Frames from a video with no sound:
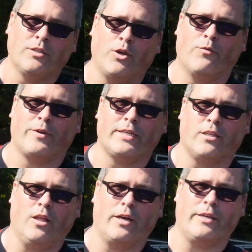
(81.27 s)
Don't forget
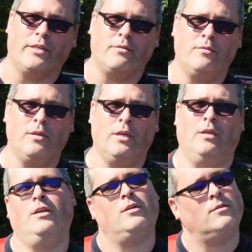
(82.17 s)
to lock in.
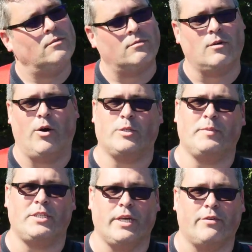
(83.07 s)
Always
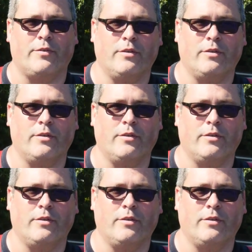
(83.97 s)
be safe.